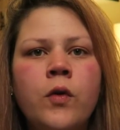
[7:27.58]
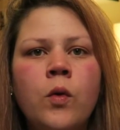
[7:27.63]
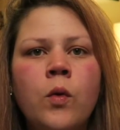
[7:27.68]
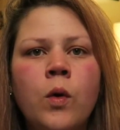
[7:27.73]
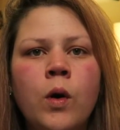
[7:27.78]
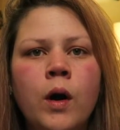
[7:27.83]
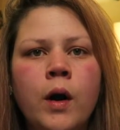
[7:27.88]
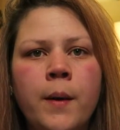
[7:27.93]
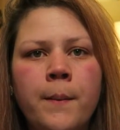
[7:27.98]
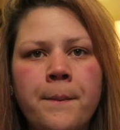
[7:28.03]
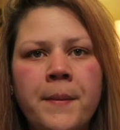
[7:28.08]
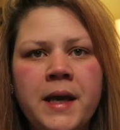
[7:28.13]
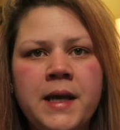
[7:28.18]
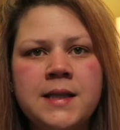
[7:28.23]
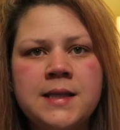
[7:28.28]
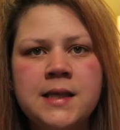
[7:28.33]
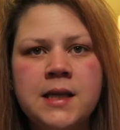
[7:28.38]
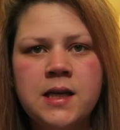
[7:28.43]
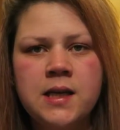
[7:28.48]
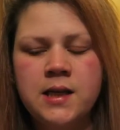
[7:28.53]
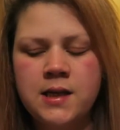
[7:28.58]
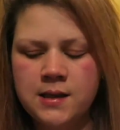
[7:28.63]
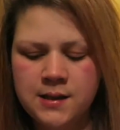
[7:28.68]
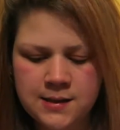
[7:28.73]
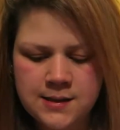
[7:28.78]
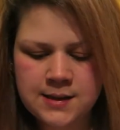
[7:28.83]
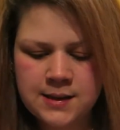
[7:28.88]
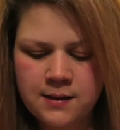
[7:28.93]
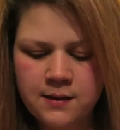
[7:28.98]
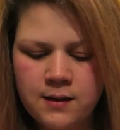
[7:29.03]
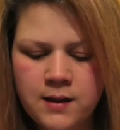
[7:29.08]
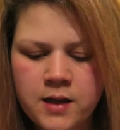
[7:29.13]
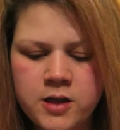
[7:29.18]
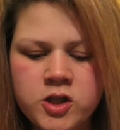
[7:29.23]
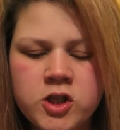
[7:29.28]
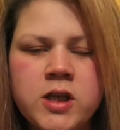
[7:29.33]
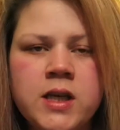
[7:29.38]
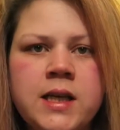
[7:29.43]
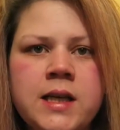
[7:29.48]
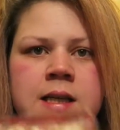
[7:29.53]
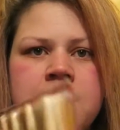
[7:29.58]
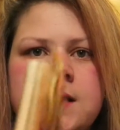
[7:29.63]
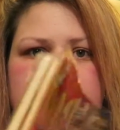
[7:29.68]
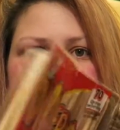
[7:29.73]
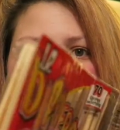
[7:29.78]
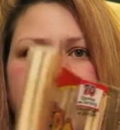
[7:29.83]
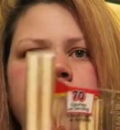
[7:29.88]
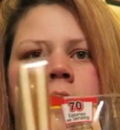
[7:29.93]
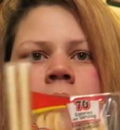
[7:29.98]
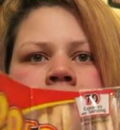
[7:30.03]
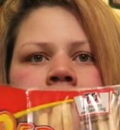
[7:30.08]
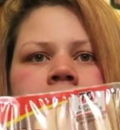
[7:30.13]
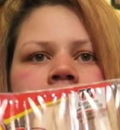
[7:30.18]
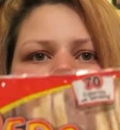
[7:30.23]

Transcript: for Mason's lunches, I got